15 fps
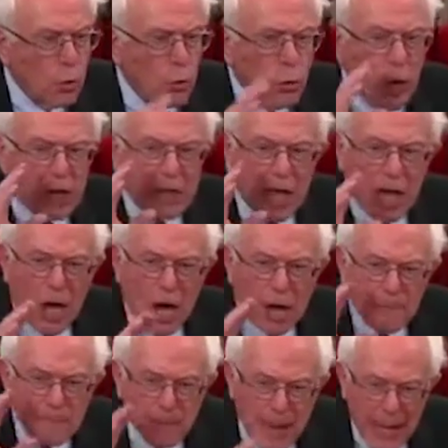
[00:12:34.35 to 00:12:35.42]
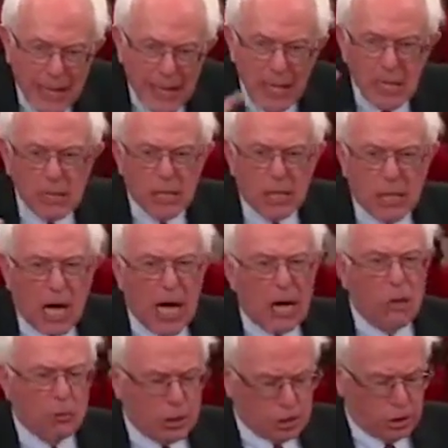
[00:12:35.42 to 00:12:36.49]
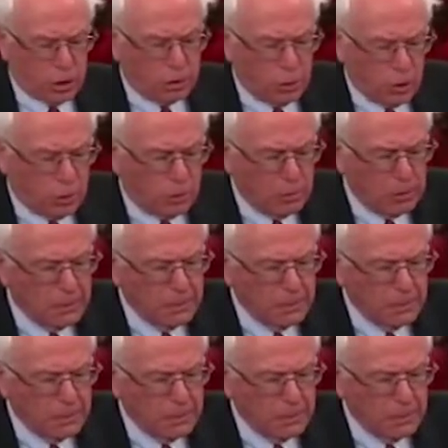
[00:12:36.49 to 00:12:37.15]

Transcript: What they are begging the Congress to do